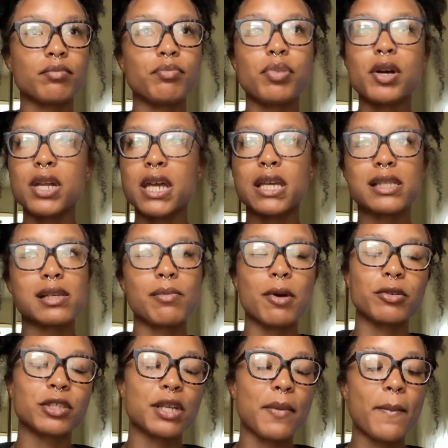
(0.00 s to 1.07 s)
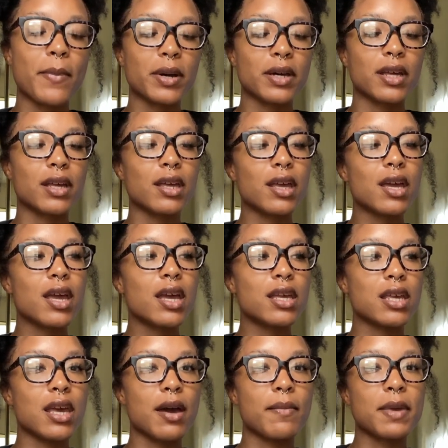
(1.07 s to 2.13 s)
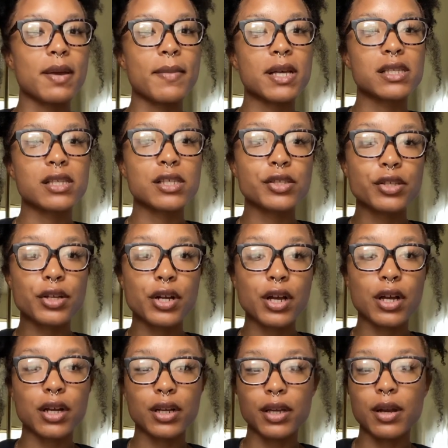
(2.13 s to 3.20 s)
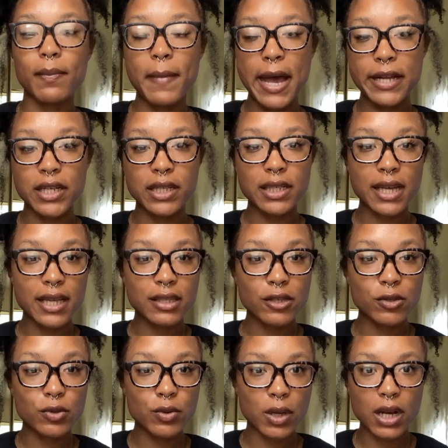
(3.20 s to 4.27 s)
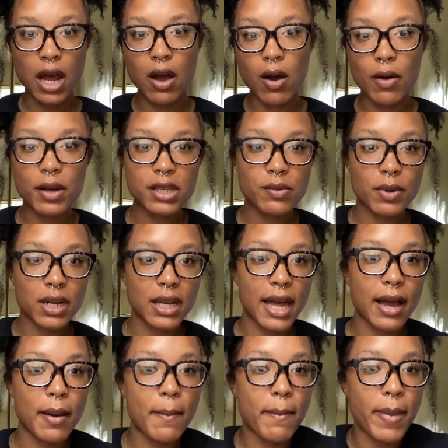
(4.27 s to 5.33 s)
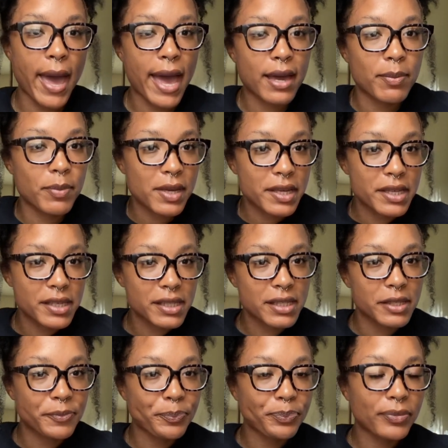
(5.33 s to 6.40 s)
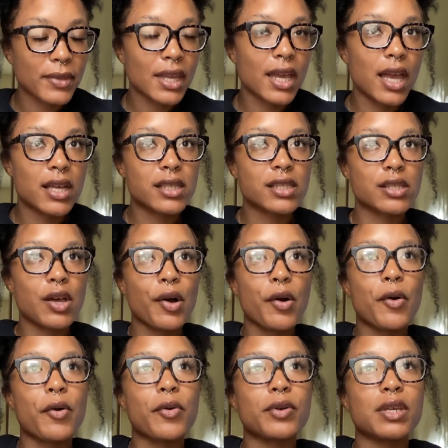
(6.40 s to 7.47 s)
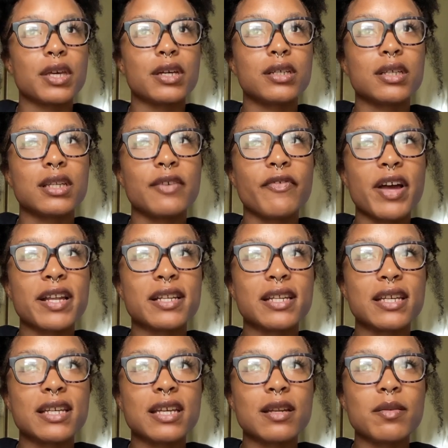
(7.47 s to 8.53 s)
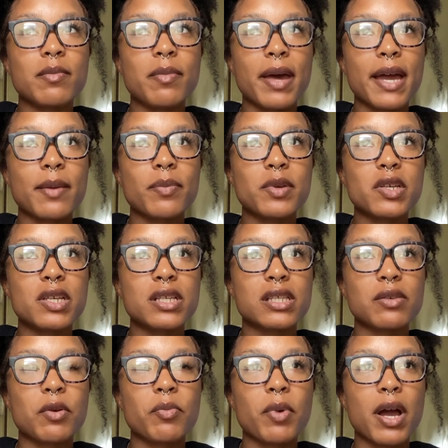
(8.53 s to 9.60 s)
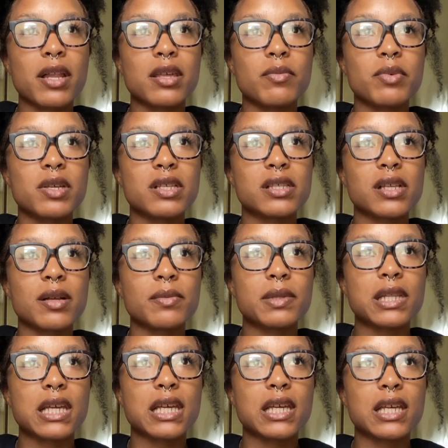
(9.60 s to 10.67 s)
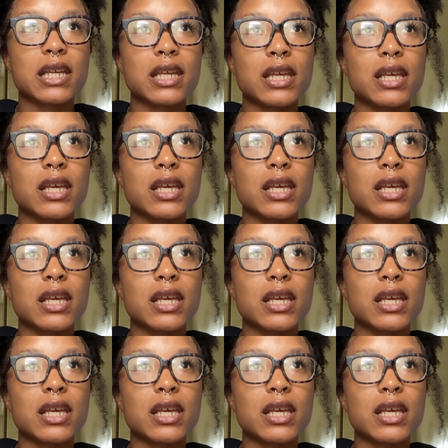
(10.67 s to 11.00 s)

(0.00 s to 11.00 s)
put it into motion but yeah me and my sister are gonna get a matching tattoo and i always wanted like a back piece so yeah and if i did get a back piece it would probably be something